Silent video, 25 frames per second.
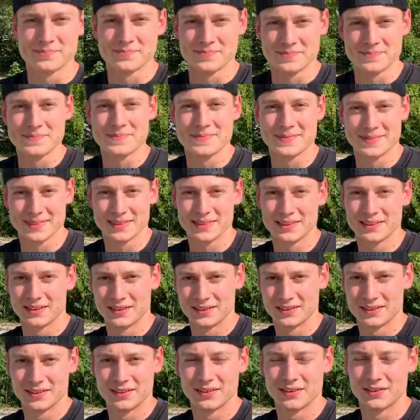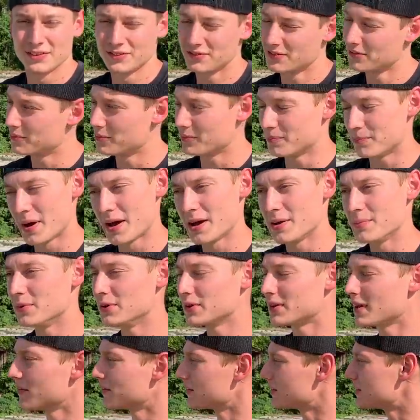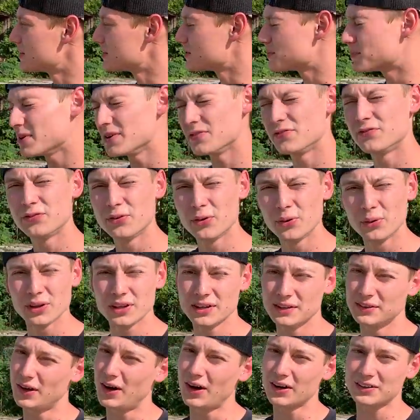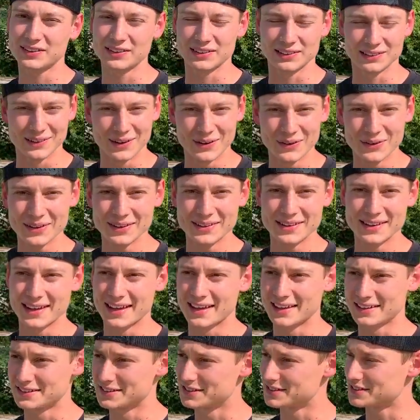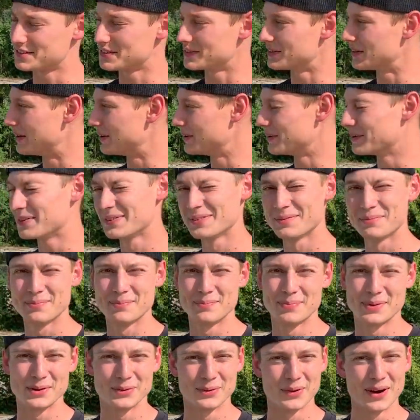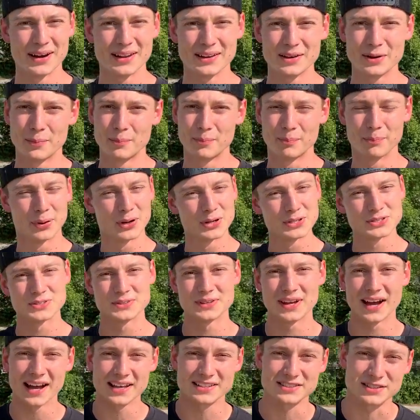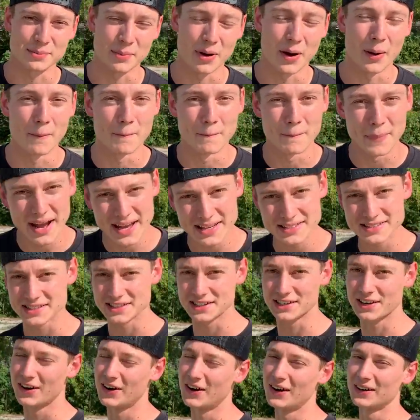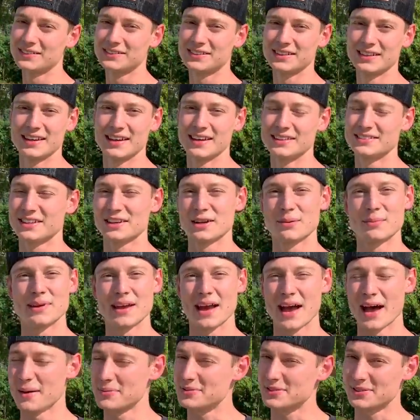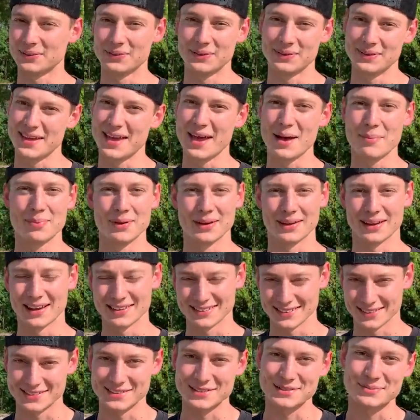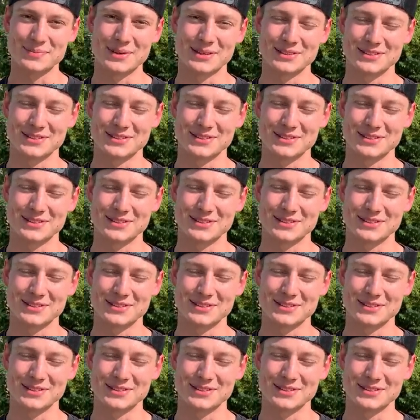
booth and all that good stuff, dude. Paint booth, everything. Just be fully locked and loaded and just, you know, be ready to push you guys some amazing content. It's gonna be absolutely epic, as I just